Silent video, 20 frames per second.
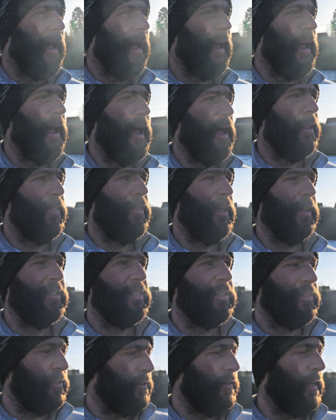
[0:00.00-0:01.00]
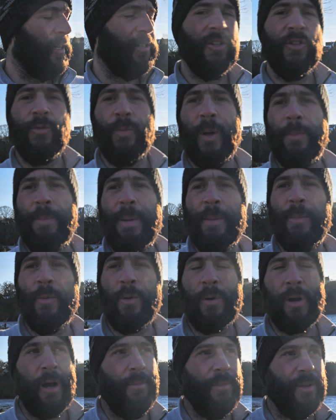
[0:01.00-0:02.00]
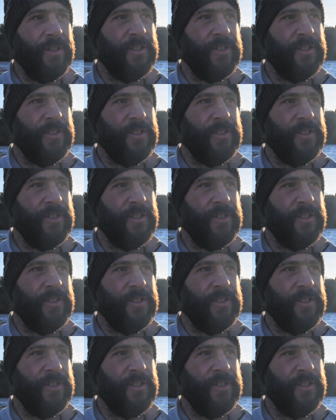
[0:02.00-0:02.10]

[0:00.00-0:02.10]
this is where people come.